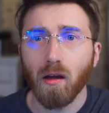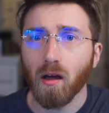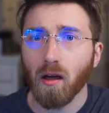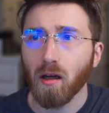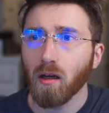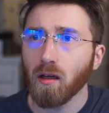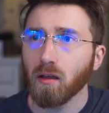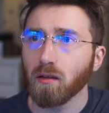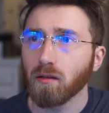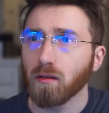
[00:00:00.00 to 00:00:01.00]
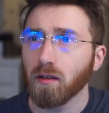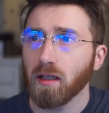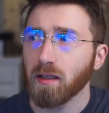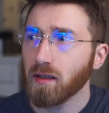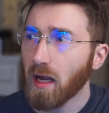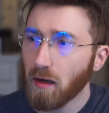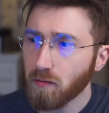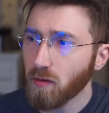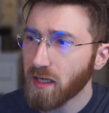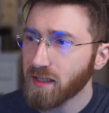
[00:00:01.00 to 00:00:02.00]
How
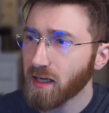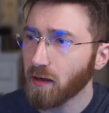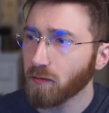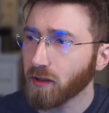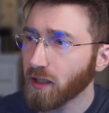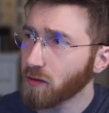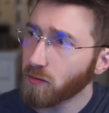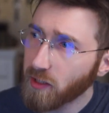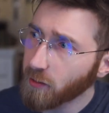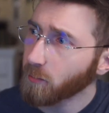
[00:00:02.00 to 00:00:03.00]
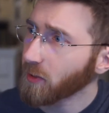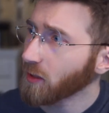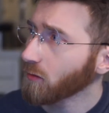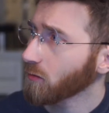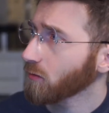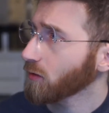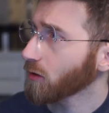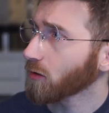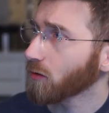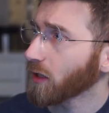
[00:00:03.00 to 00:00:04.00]
do I sound? Can you hear me? You
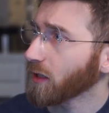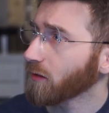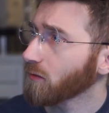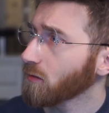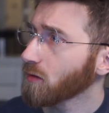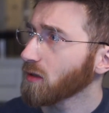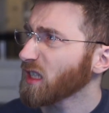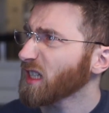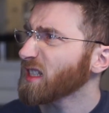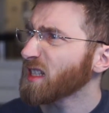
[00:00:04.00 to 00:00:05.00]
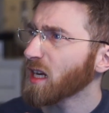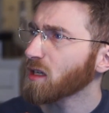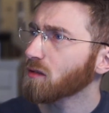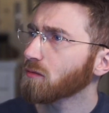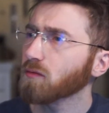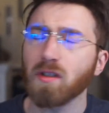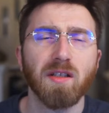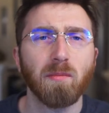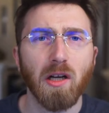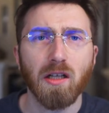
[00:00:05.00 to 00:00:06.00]
know, I need technical
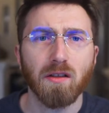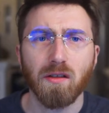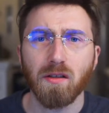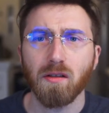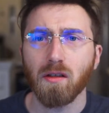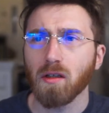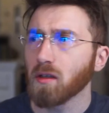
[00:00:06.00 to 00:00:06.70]
response